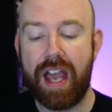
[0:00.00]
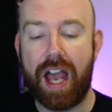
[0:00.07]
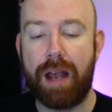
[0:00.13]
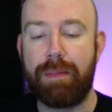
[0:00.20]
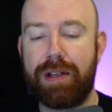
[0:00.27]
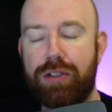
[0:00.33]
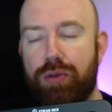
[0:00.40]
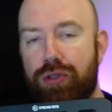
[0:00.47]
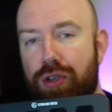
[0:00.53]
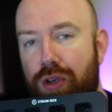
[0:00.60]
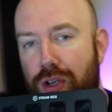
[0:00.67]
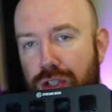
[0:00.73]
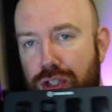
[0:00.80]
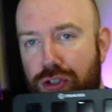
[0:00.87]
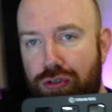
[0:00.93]
It's also
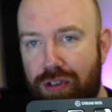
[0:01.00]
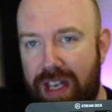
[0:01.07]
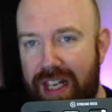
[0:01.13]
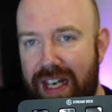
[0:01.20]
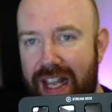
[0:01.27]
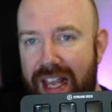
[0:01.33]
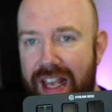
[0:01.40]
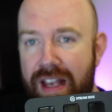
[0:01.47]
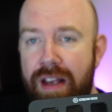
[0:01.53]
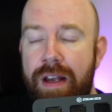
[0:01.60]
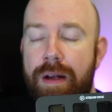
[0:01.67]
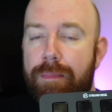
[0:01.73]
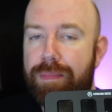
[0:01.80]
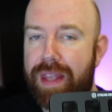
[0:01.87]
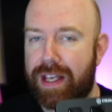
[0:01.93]
got a screen here.
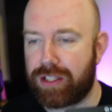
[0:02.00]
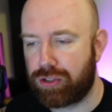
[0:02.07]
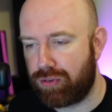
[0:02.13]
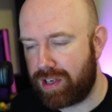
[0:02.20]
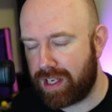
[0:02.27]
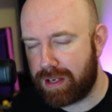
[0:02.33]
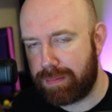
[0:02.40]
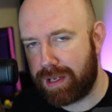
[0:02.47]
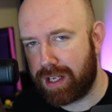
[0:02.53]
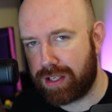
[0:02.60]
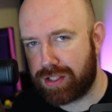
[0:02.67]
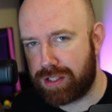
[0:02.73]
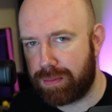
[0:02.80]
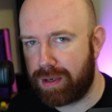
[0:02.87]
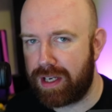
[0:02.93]
That screen can be
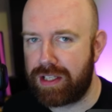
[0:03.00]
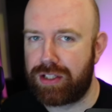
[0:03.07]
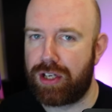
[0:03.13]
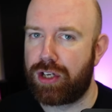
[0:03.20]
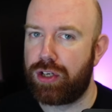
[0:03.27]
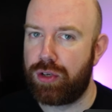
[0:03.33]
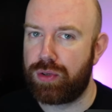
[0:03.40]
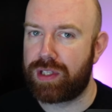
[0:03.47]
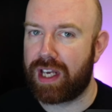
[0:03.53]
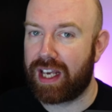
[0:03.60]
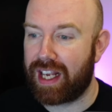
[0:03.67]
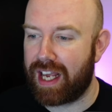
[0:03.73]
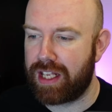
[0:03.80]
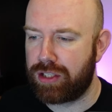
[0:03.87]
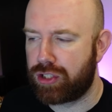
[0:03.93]
customized, so you can use it
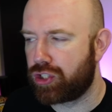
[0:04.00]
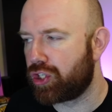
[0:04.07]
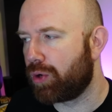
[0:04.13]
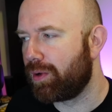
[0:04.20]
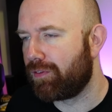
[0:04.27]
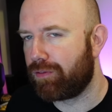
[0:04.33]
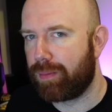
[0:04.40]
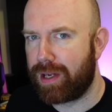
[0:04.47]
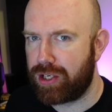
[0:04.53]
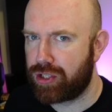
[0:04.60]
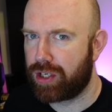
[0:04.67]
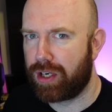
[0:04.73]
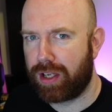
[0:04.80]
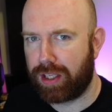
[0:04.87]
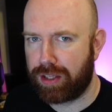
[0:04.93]
again to show
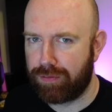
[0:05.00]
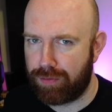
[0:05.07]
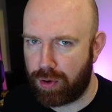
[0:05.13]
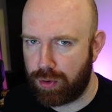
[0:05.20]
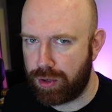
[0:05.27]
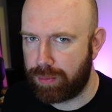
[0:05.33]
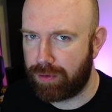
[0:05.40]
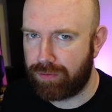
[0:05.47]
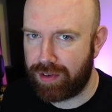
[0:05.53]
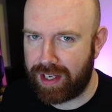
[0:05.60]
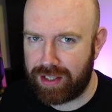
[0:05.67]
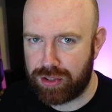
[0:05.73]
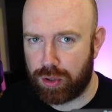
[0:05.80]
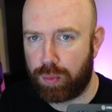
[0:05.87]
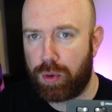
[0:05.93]
information like the volume of
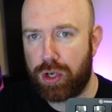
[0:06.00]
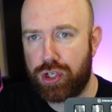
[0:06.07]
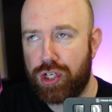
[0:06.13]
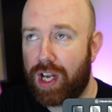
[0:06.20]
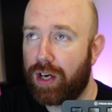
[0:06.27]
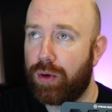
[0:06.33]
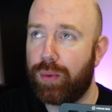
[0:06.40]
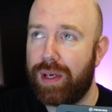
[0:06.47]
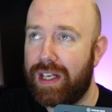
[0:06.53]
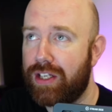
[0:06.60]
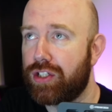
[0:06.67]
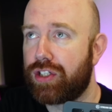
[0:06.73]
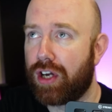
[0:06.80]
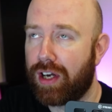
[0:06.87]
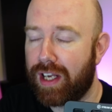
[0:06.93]
things or what channel
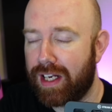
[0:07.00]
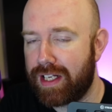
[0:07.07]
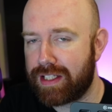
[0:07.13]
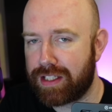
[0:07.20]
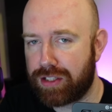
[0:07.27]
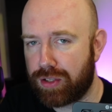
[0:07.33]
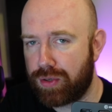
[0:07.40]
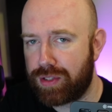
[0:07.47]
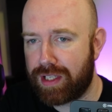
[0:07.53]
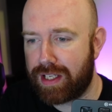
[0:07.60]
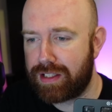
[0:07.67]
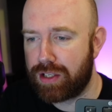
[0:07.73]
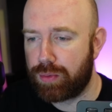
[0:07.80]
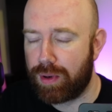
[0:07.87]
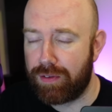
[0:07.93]
each dial is
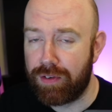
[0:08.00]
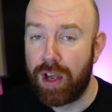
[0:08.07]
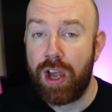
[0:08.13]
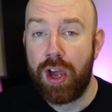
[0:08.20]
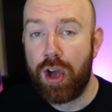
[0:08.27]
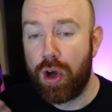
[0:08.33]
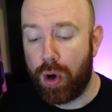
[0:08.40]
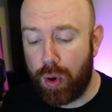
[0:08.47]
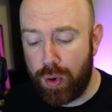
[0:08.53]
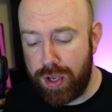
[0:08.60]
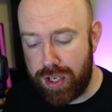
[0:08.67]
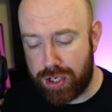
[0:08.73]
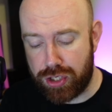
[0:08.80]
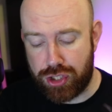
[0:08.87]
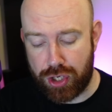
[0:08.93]
associated with, or
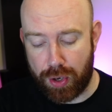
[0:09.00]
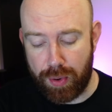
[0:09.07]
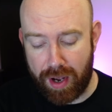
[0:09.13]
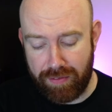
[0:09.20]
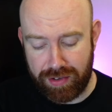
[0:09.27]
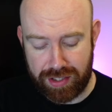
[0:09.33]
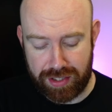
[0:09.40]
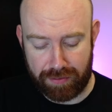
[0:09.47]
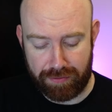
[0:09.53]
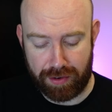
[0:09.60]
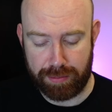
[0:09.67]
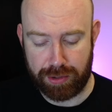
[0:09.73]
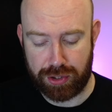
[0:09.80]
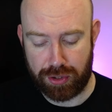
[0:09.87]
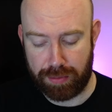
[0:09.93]
you could show other stuff,
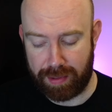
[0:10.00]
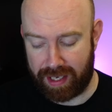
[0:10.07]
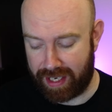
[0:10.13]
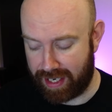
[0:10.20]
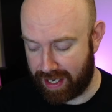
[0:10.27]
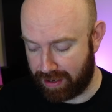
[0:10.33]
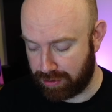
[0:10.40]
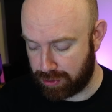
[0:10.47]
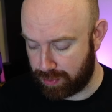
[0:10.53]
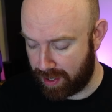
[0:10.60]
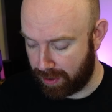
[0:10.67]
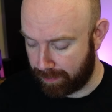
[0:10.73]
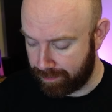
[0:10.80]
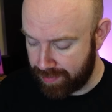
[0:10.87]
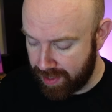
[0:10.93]
I'm assuming, in there as
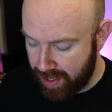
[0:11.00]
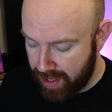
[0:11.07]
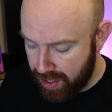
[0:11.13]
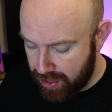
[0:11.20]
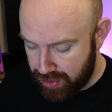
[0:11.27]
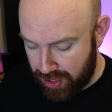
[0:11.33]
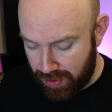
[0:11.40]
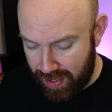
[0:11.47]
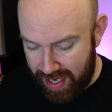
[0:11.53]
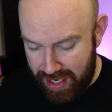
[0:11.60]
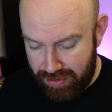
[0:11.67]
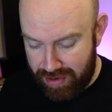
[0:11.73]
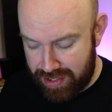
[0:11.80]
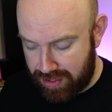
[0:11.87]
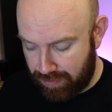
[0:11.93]
well. So, in the
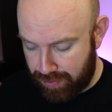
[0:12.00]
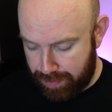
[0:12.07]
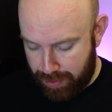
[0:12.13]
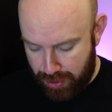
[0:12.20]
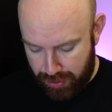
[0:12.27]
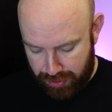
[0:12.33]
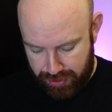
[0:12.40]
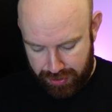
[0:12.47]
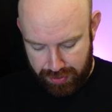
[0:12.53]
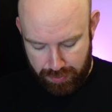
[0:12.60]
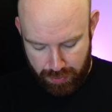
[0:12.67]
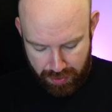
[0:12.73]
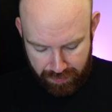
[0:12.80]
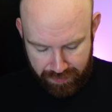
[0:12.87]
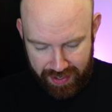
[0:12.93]
rest of the box,
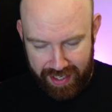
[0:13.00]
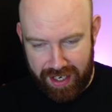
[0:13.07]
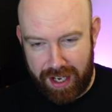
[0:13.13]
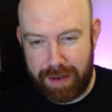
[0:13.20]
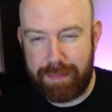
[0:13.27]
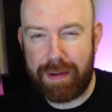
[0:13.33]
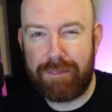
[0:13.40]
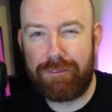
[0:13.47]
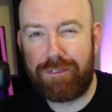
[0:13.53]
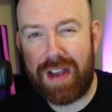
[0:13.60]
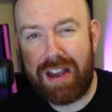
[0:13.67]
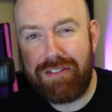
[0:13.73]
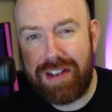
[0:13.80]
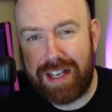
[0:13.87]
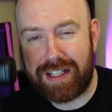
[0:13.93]
one thing that I'm
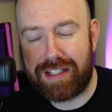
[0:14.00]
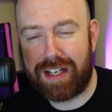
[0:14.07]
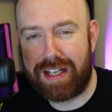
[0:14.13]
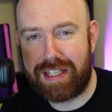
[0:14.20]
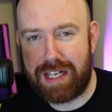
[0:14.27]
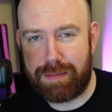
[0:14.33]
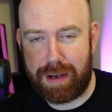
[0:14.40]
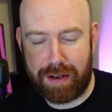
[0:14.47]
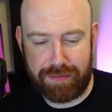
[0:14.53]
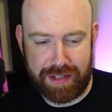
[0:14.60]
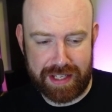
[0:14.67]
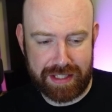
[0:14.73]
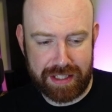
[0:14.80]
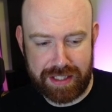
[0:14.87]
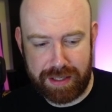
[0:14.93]
very excited about of
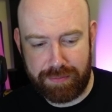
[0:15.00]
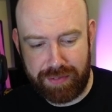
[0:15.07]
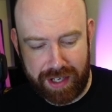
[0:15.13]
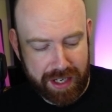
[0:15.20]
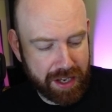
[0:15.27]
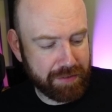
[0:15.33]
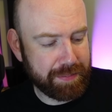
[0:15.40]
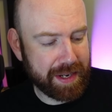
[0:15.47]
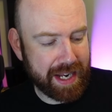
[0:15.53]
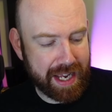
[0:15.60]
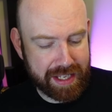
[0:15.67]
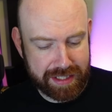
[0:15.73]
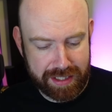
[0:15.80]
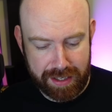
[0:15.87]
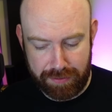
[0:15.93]
this, and something that I've been
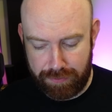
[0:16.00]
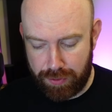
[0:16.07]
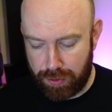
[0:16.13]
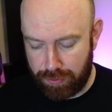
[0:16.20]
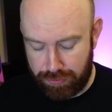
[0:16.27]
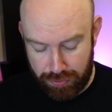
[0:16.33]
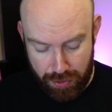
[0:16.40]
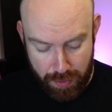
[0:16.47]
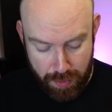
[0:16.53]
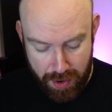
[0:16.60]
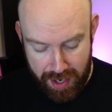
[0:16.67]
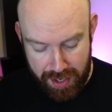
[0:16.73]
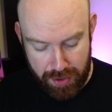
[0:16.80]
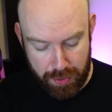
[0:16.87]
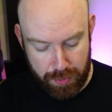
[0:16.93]
asking for a
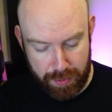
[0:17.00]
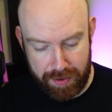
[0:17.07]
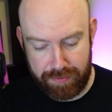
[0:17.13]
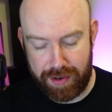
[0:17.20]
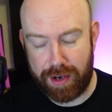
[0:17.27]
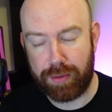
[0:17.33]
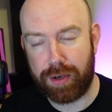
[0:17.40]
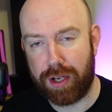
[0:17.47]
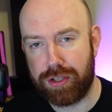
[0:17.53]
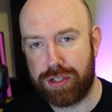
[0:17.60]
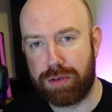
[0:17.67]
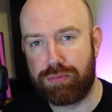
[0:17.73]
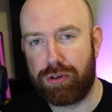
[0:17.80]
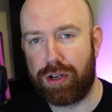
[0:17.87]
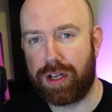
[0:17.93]
while with
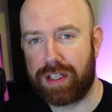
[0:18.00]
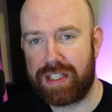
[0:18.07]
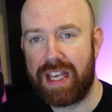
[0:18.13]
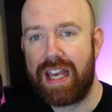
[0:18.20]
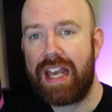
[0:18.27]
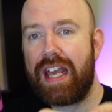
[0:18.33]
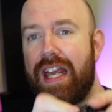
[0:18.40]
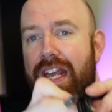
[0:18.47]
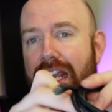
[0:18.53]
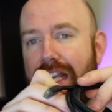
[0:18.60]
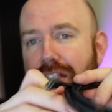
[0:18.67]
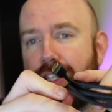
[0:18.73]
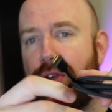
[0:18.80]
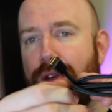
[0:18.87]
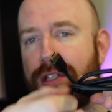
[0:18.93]
Elgato products,
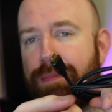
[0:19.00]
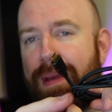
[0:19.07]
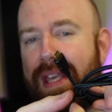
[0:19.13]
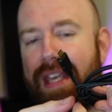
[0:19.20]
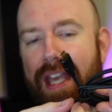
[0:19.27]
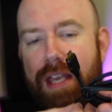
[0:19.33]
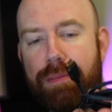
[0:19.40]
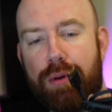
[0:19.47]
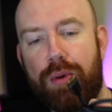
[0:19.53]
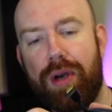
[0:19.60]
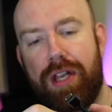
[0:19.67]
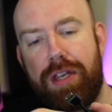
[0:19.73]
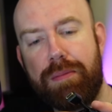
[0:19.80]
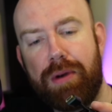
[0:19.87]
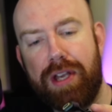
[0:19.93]
is a USB cable,
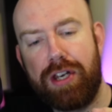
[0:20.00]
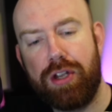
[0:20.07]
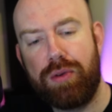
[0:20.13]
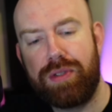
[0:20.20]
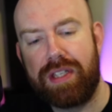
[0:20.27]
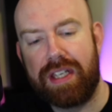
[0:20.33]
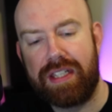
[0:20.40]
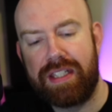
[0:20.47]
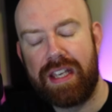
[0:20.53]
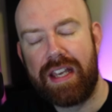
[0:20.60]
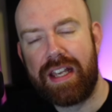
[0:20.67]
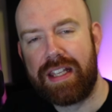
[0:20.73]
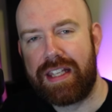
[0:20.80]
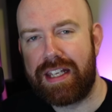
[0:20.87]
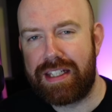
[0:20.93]
and you might notice
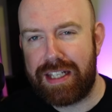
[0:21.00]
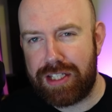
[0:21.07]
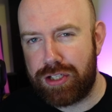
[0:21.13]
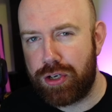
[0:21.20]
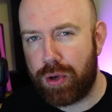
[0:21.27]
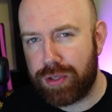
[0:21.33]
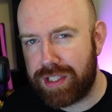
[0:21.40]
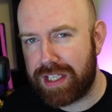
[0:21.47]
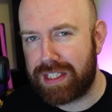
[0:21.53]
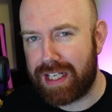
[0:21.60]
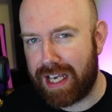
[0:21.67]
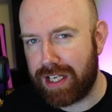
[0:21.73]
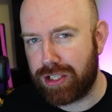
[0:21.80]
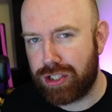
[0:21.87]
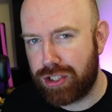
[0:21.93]
this is not
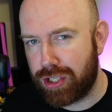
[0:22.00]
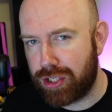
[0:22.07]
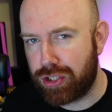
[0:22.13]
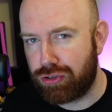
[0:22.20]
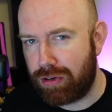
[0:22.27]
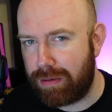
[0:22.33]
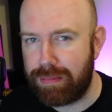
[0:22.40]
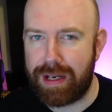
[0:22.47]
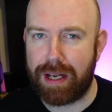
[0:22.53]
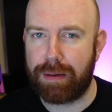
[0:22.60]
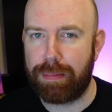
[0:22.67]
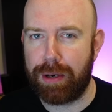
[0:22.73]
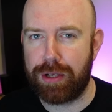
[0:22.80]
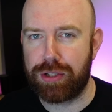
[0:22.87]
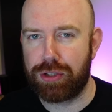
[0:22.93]
attached to the Stream Deck
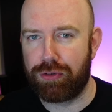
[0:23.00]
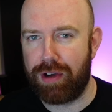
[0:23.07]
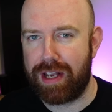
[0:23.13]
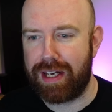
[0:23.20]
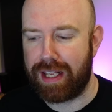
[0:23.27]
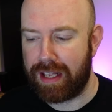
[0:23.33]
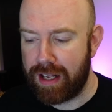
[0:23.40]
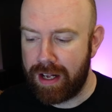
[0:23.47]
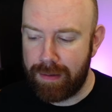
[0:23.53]
Plus already.